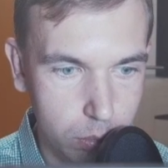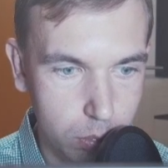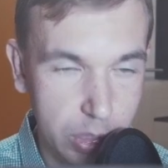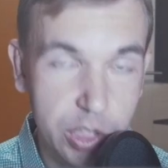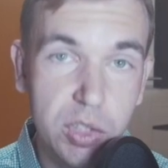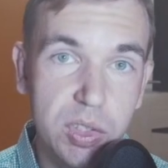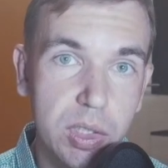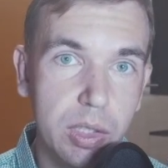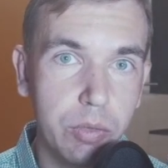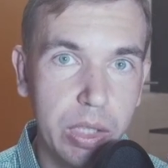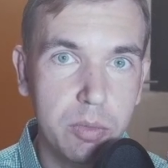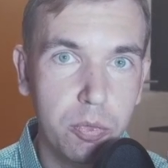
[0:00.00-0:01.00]
interesting
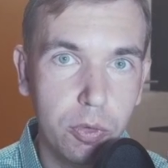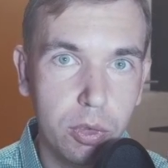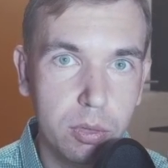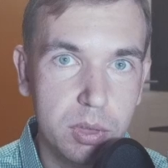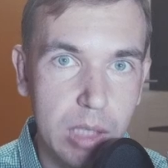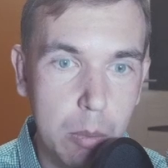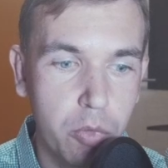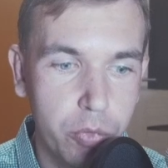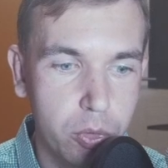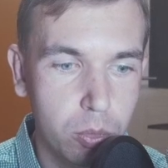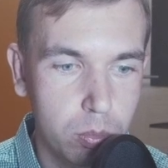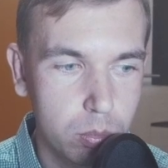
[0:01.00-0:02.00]
read for some of
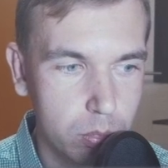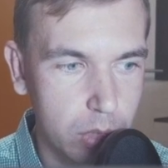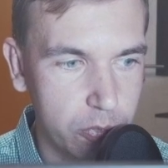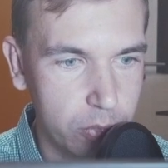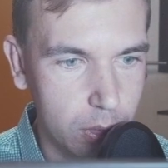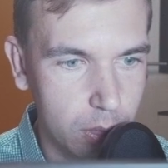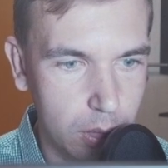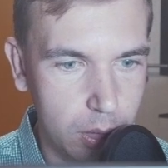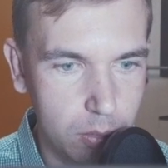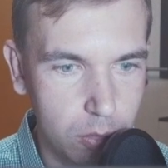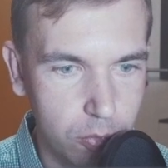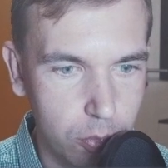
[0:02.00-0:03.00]
you, definitely
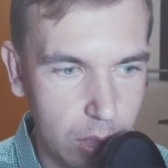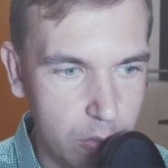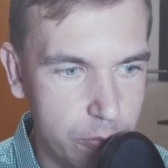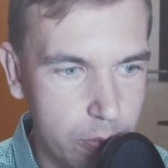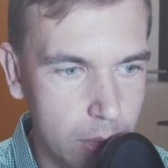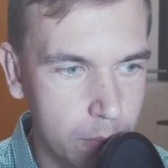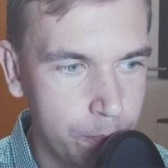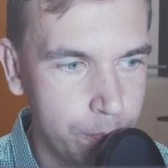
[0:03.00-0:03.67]
not for everyone.